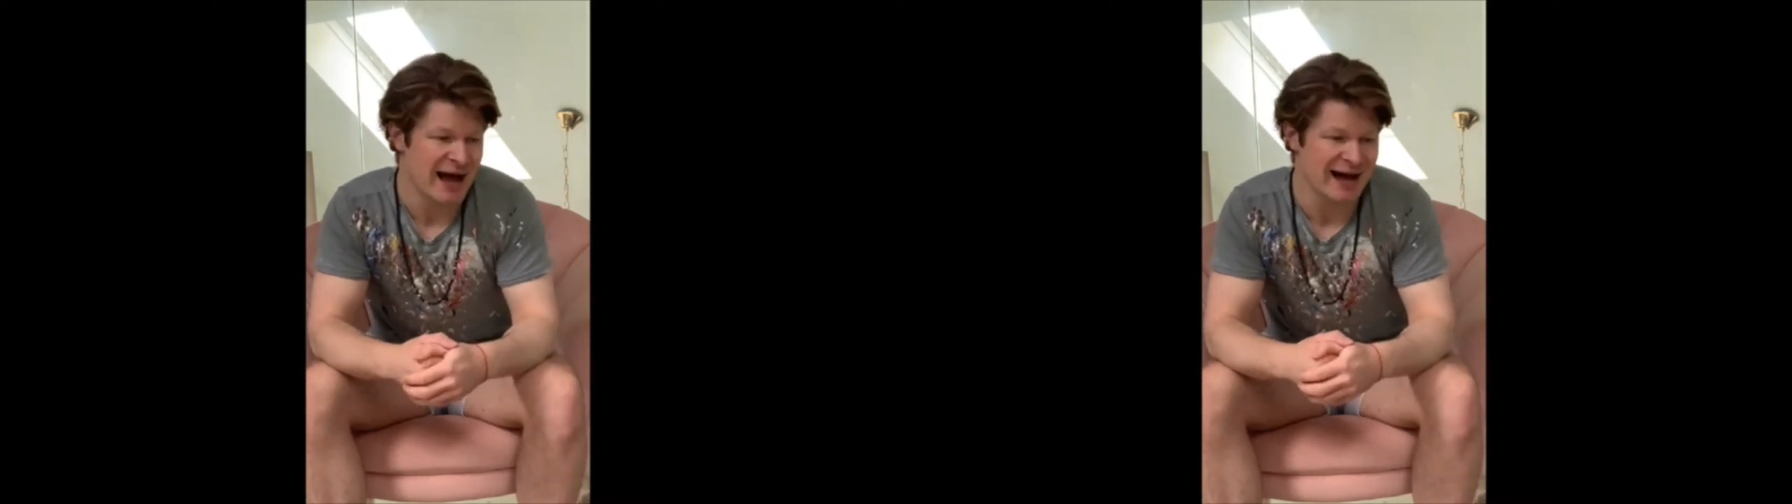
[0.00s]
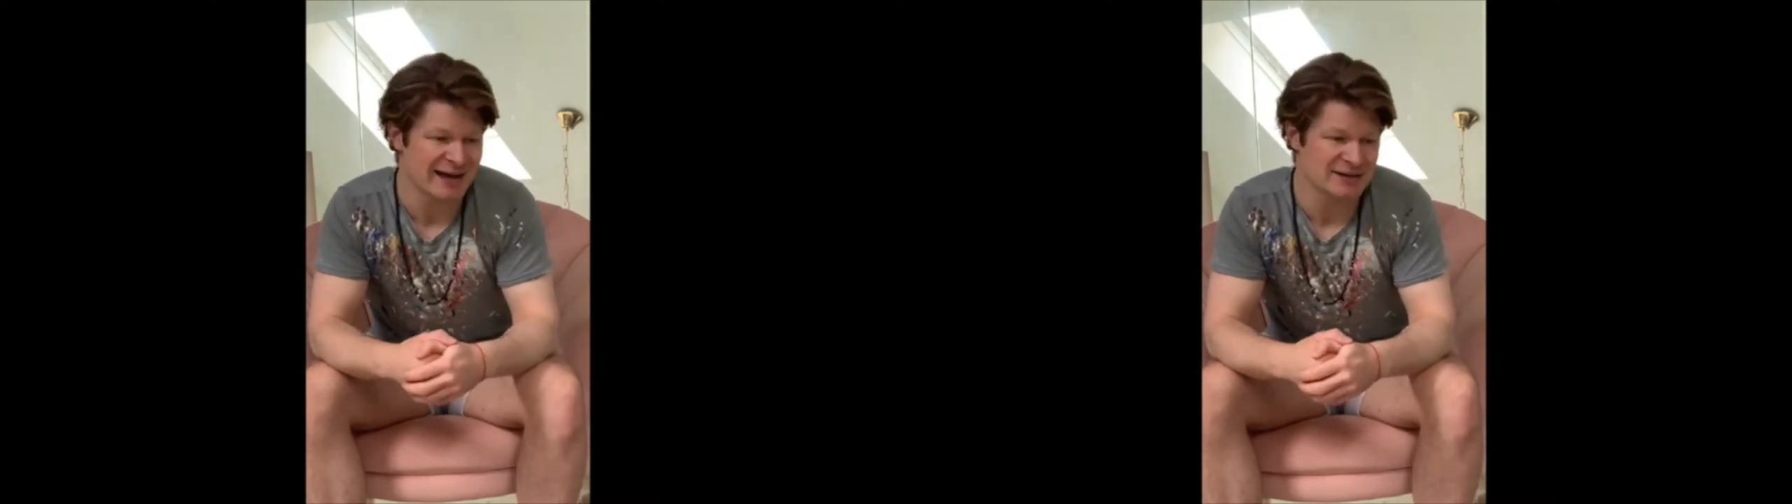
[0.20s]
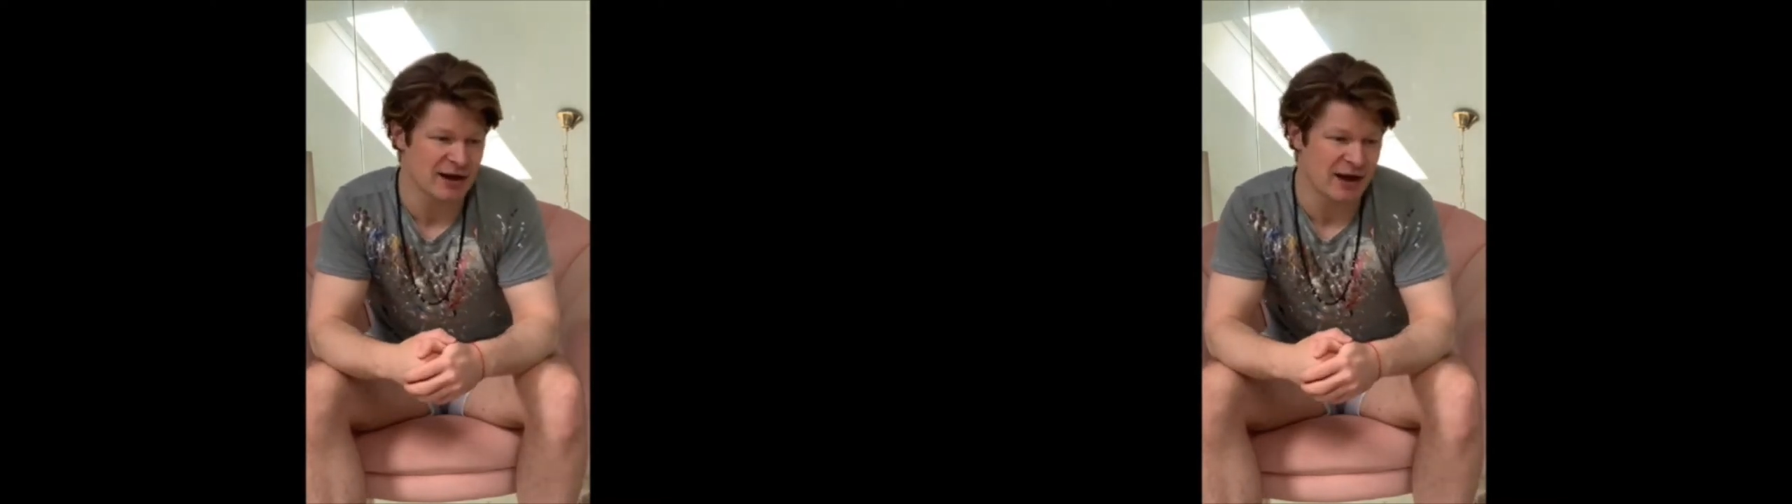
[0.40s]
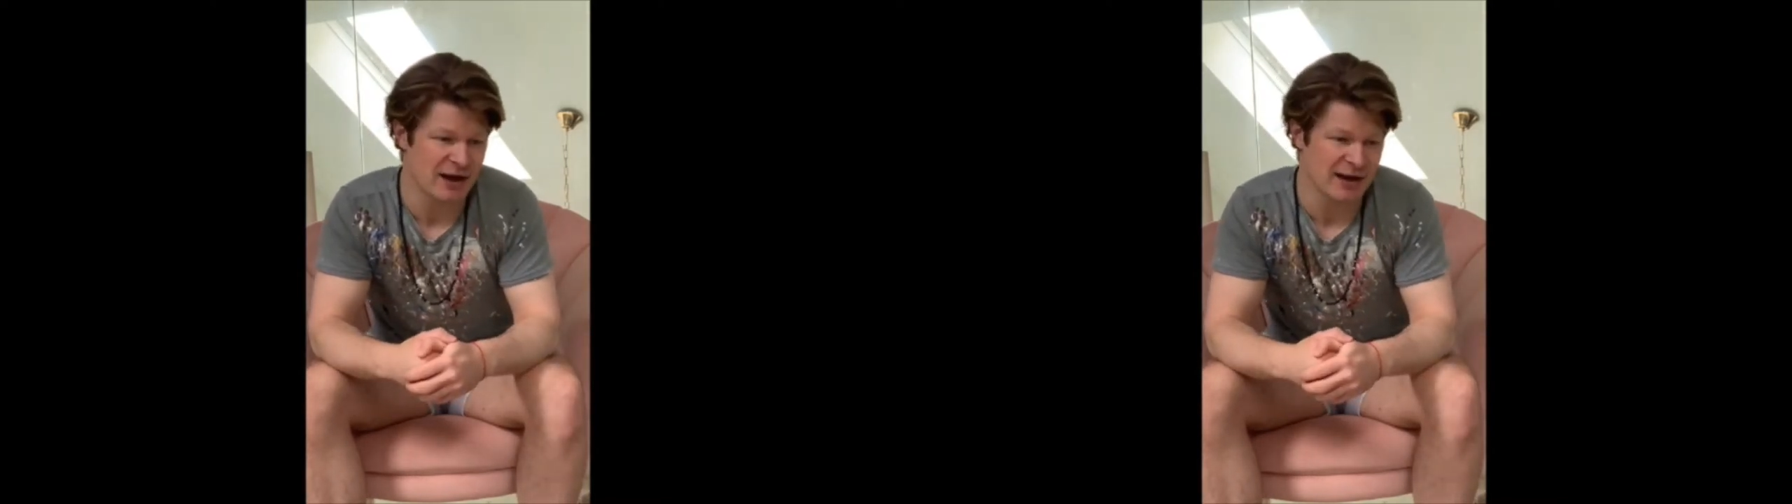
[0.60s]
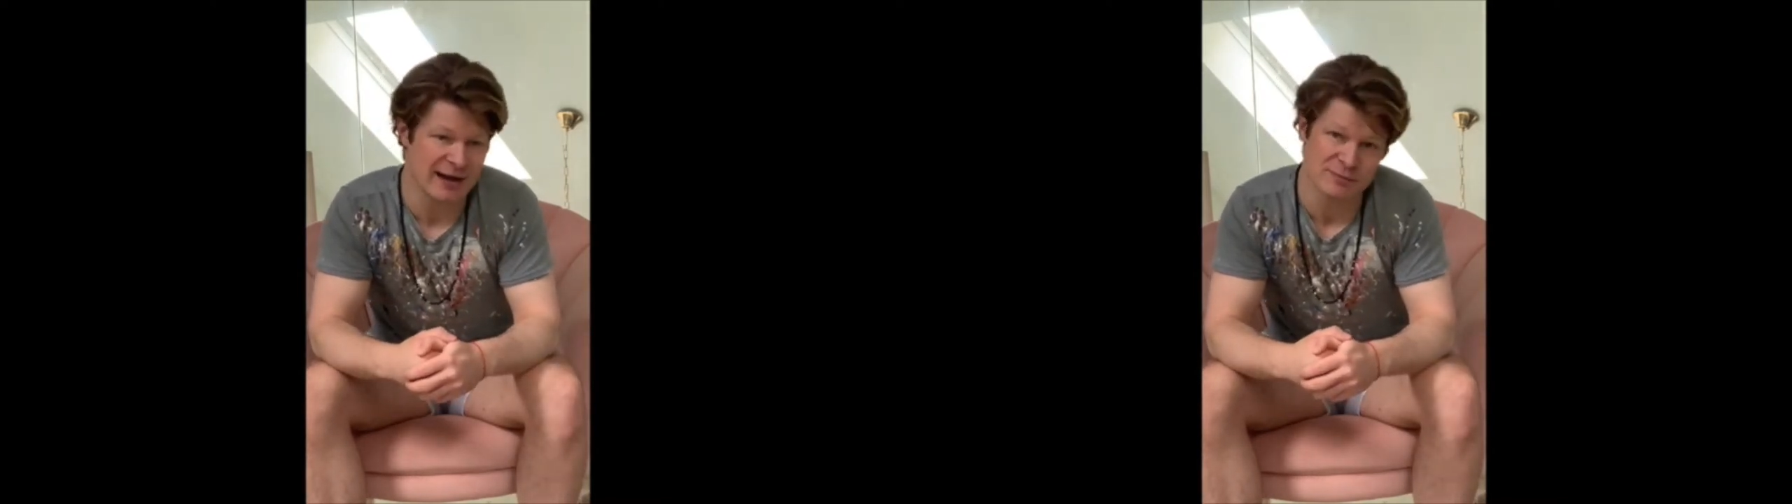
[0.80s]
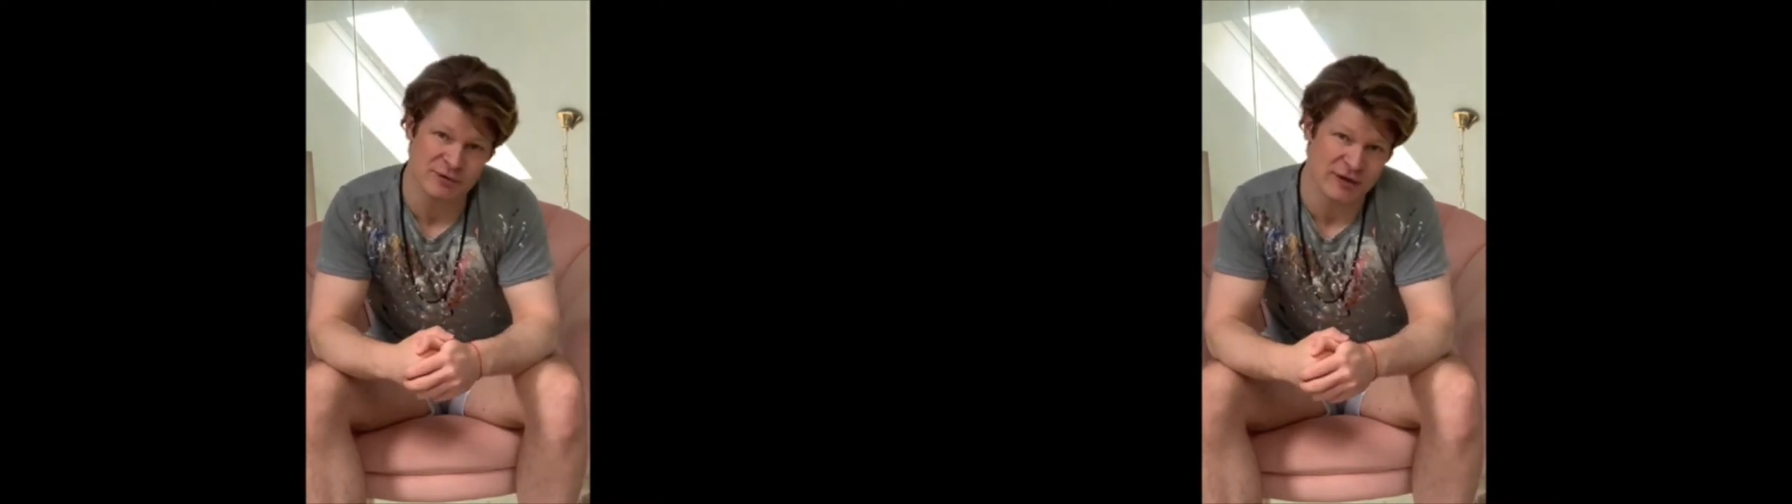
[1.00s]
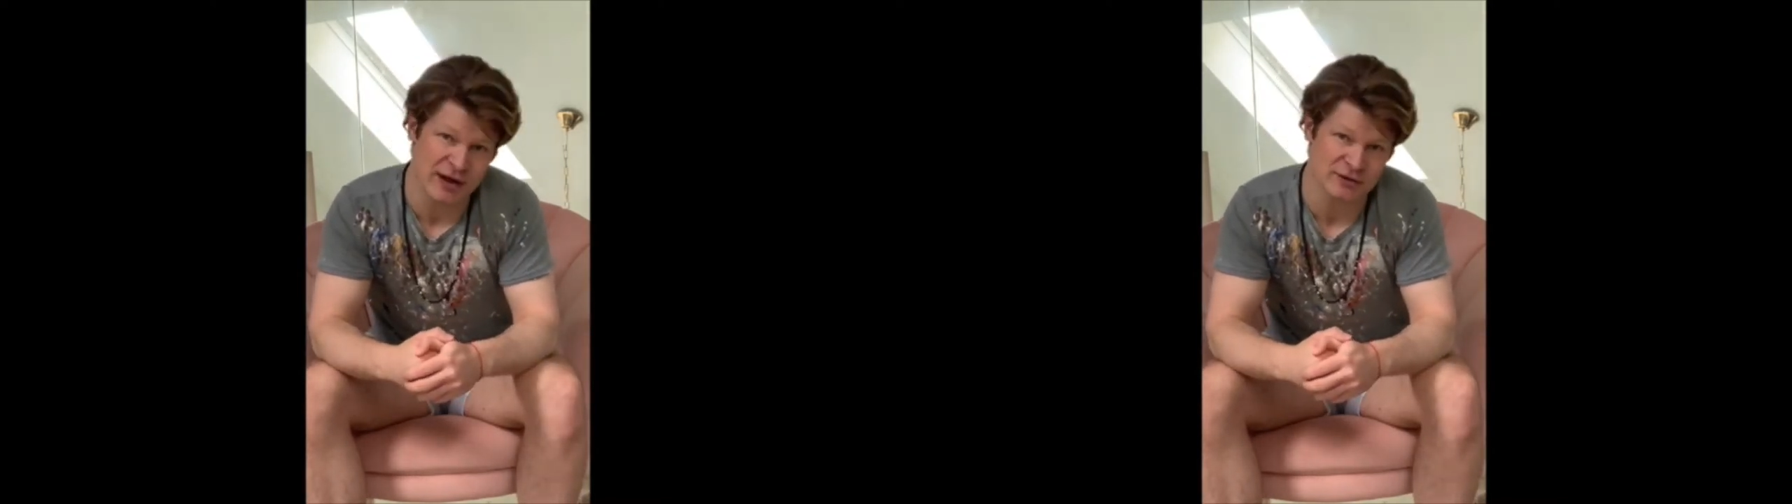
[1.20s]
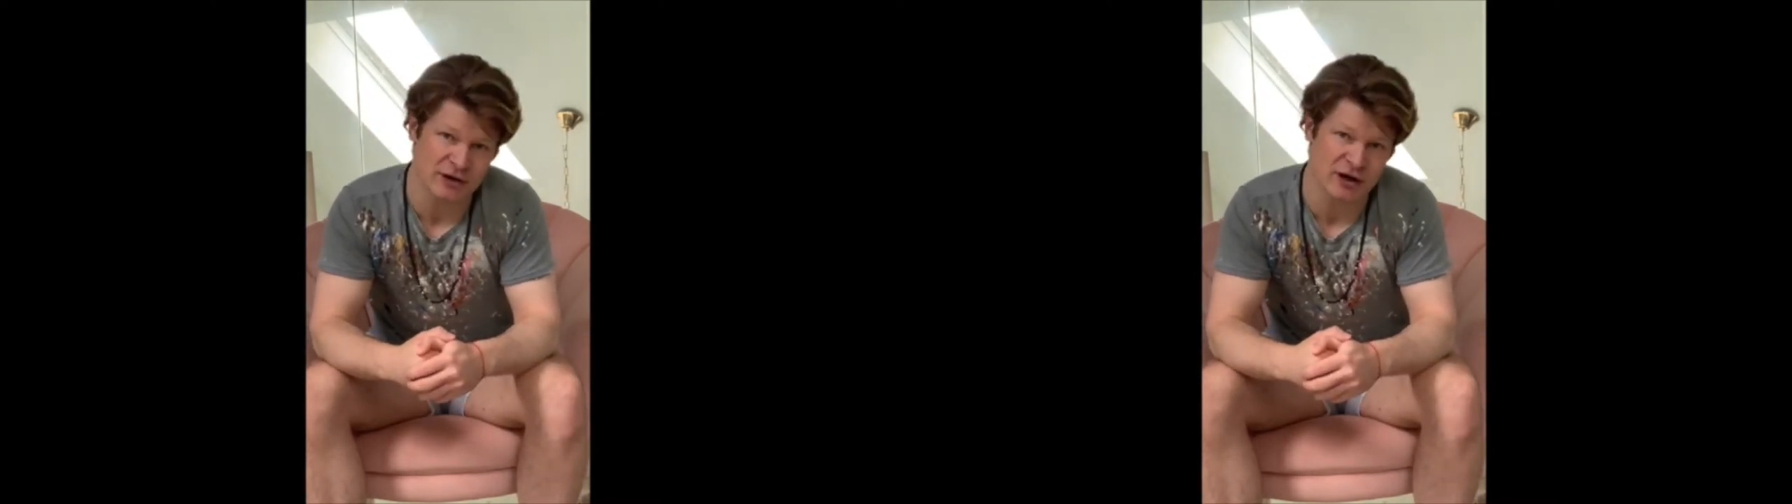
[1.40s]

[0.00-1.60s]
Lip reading: and I am the founder